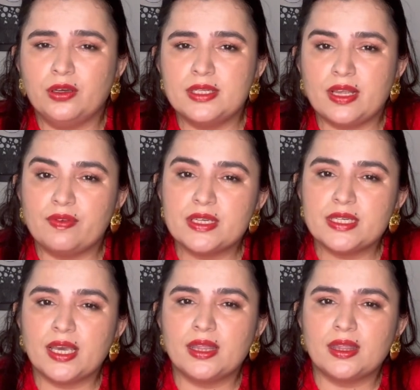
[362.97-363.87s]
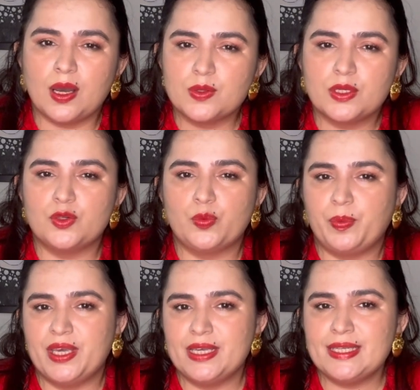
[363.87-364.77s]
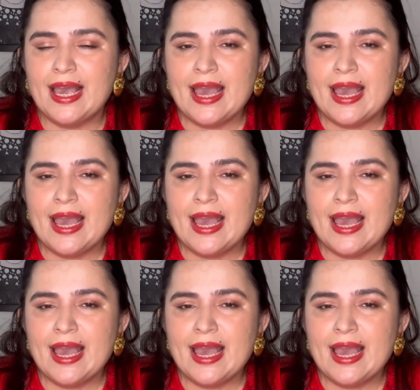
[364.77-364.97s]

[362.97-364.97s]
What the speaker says: 78,000 rupees,